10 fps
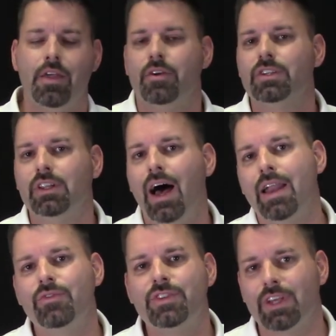There's a
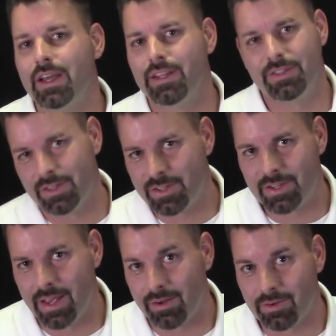lot of science in
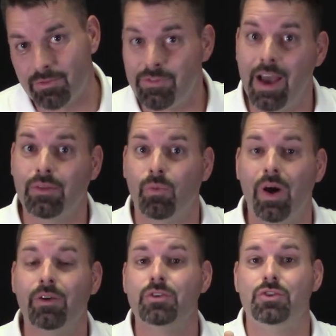sound. In fact,
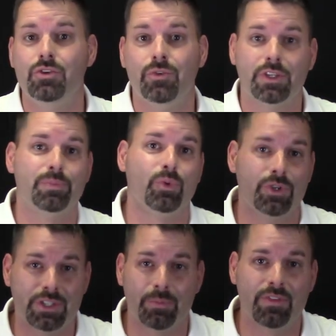why don't you
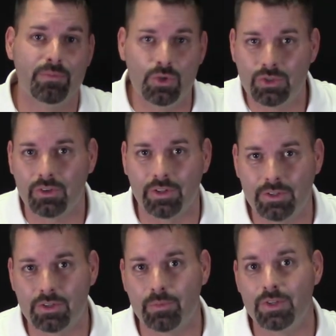explore some of the musical
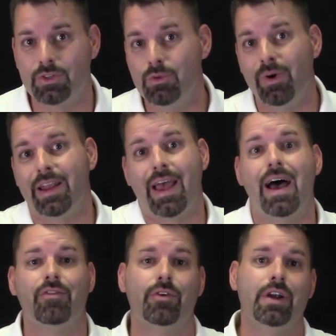instruments you might
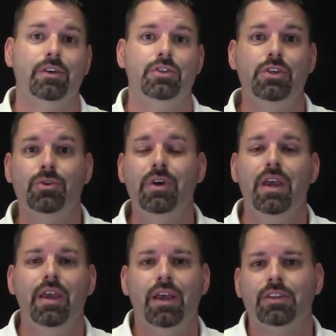have around you
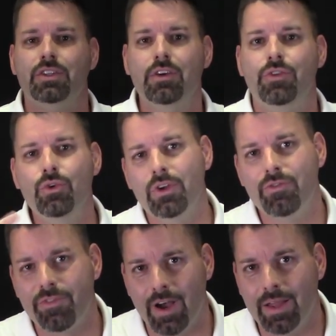and see if you
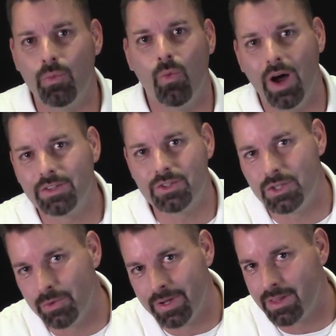can find what's
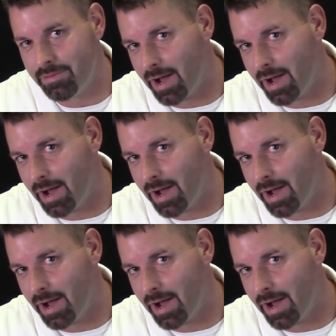doing the